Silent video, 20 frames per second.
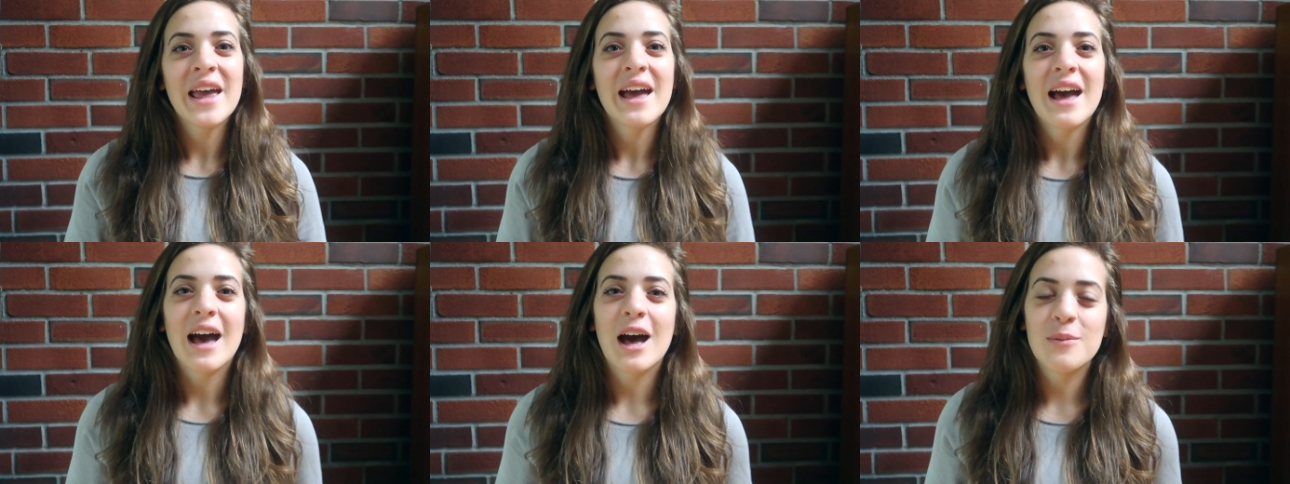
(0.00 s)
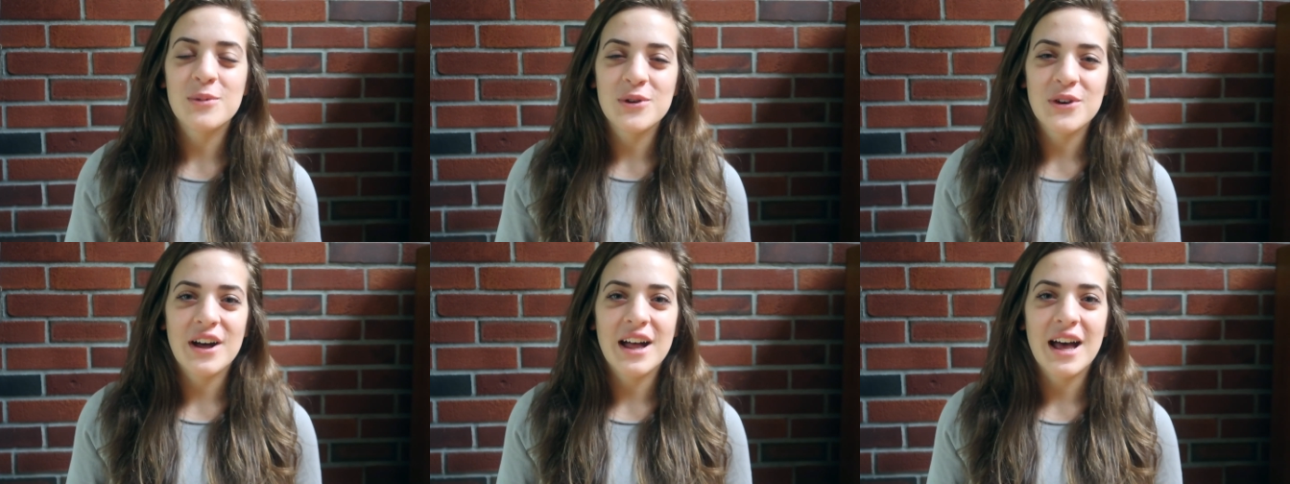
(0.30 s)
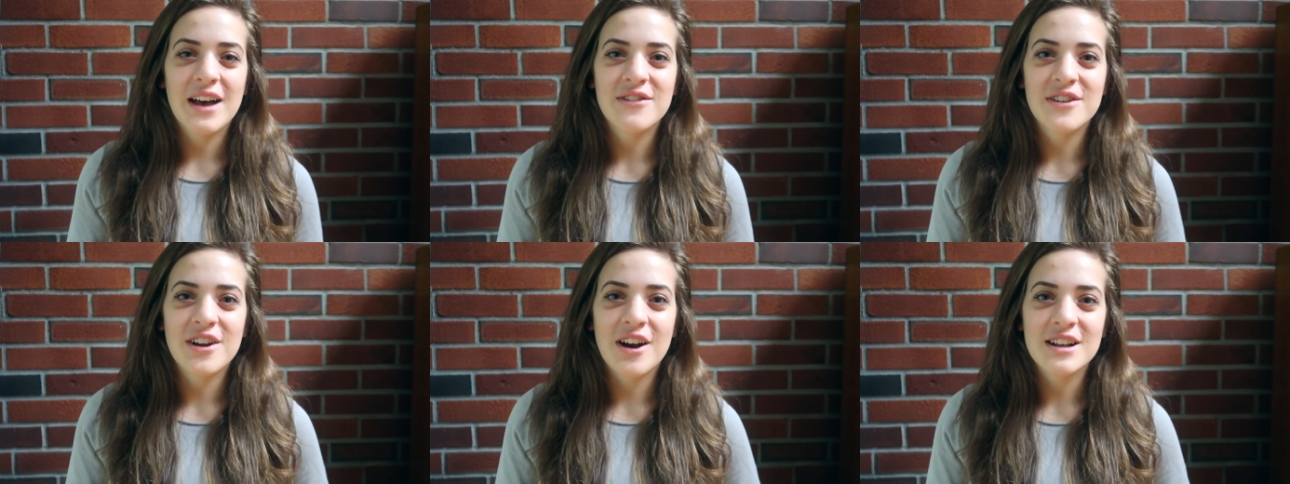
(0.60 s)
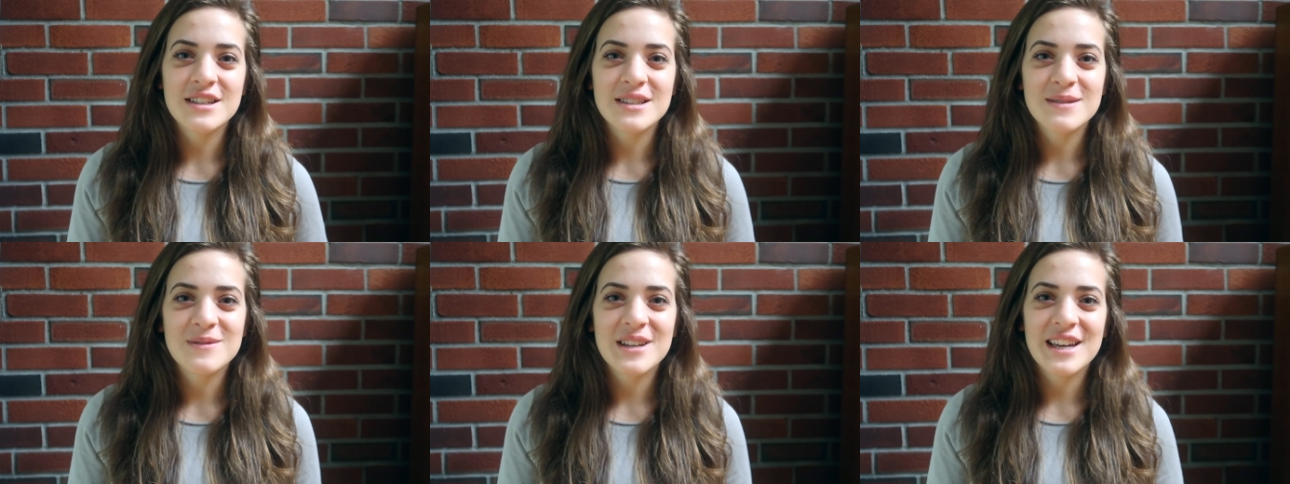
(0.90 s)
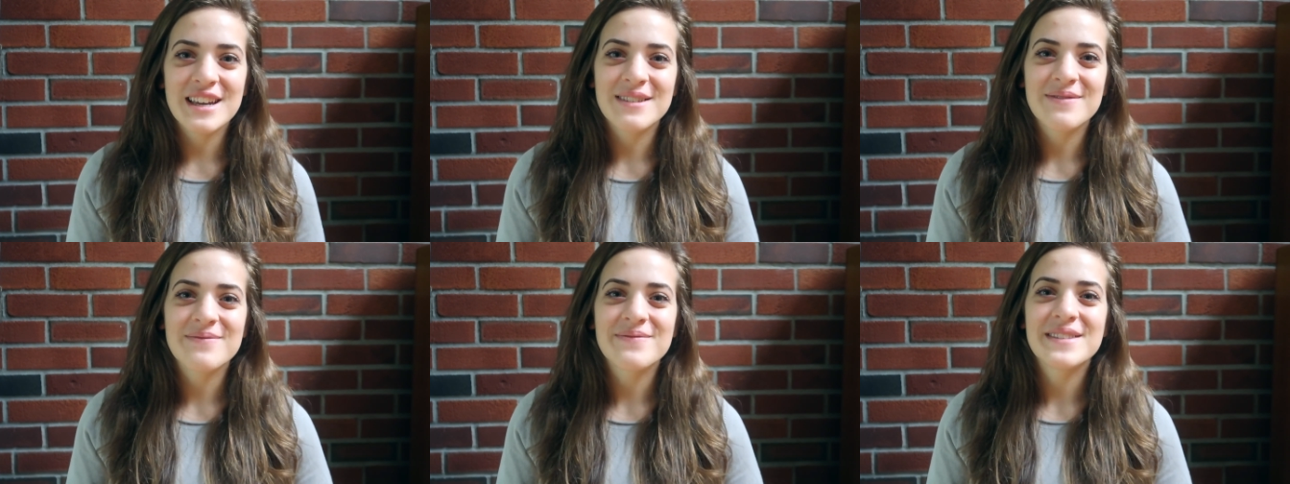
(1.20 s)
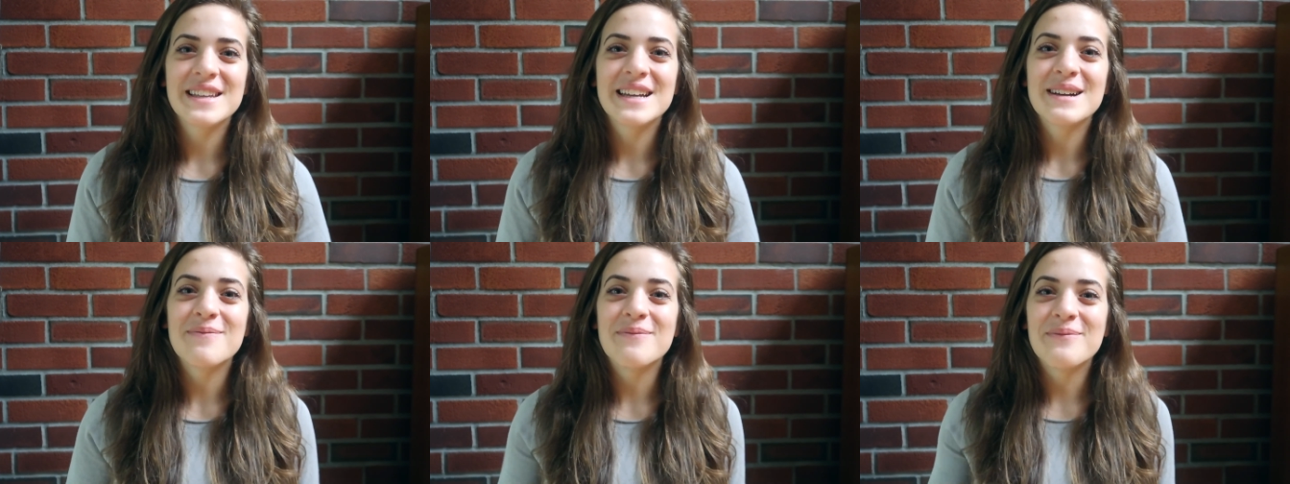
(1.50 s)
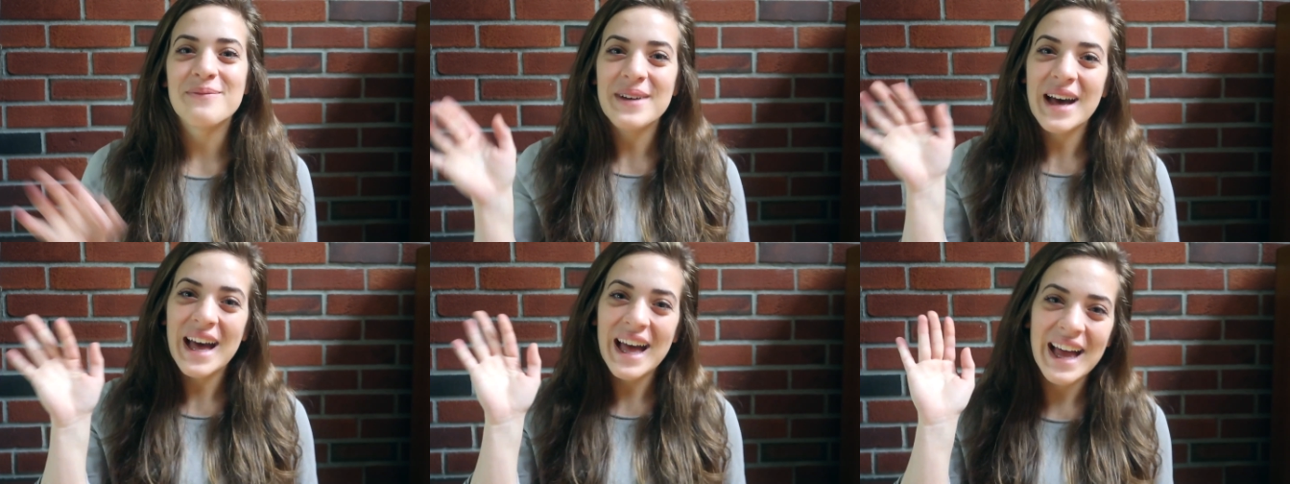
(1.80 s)
I hope you all have an awesome day.
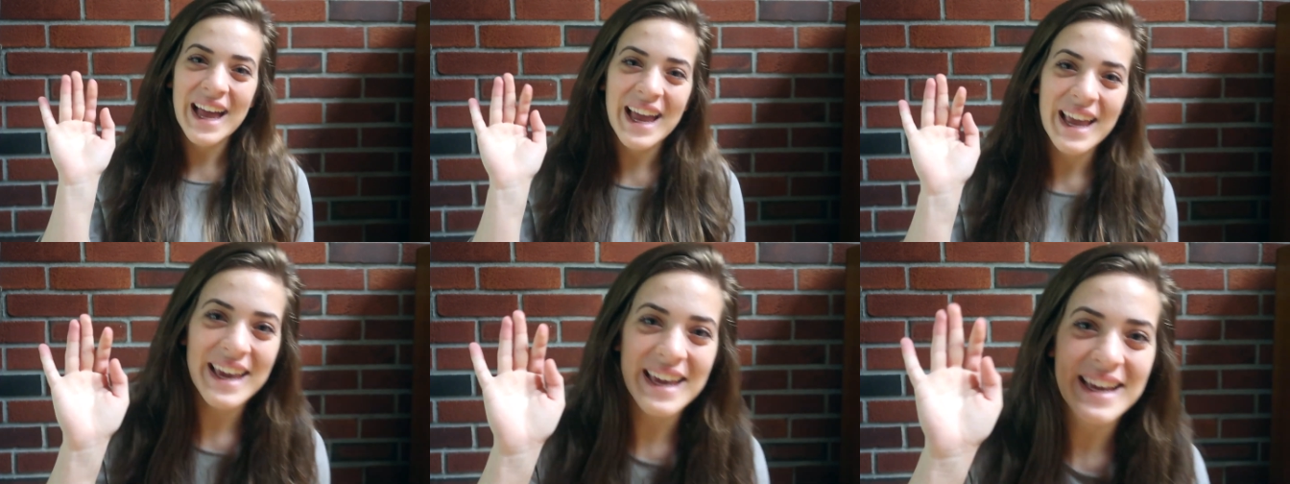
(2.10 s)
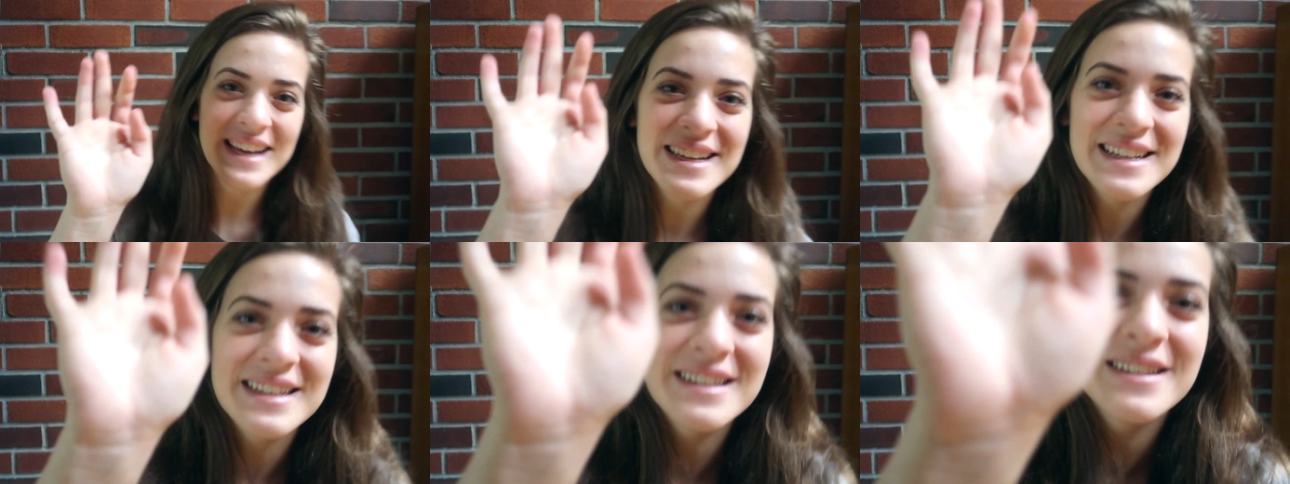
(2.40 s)
Bye!